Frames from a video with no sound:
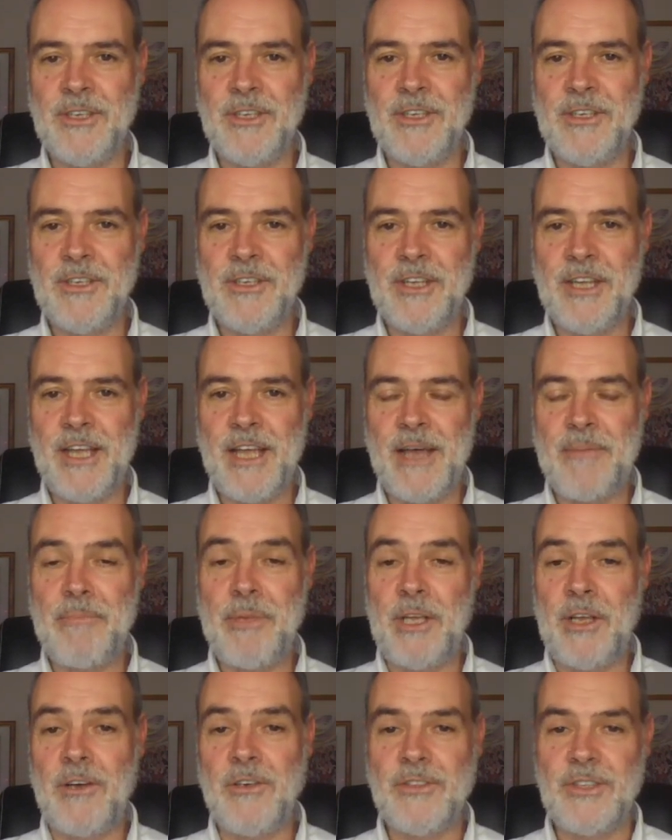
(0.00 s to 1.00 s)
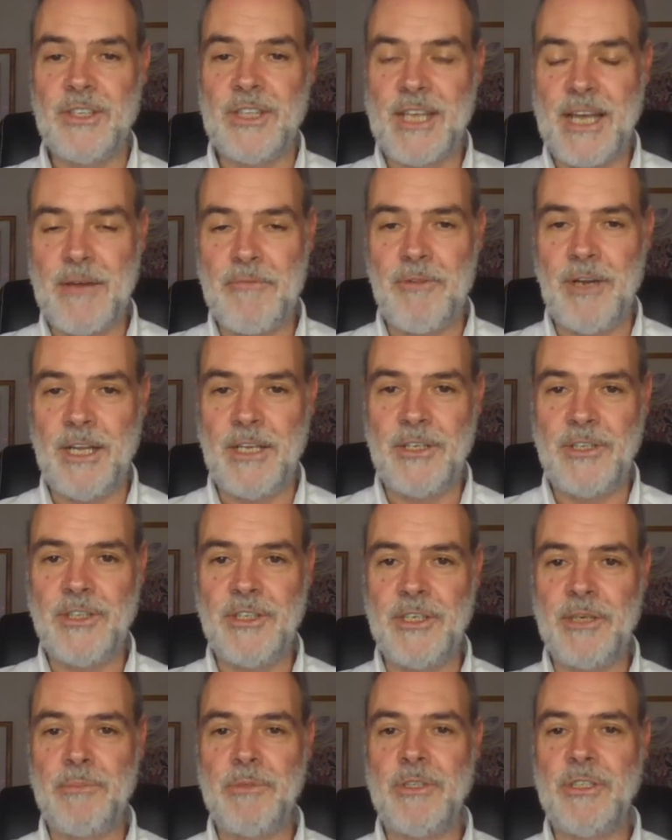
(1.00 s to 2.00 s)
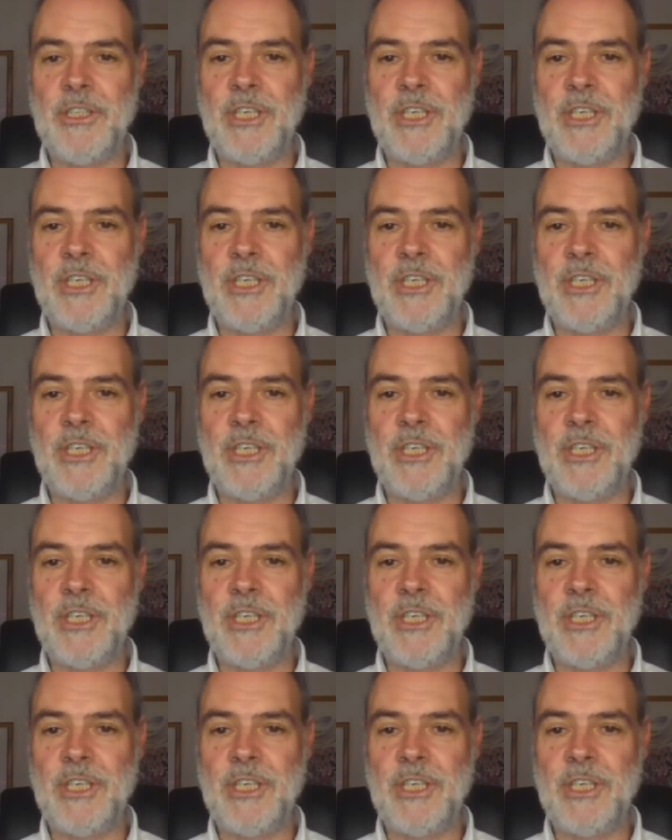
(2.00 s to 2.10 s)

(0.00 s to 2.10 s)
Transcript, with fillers: Mm -hmm. And because that relationship has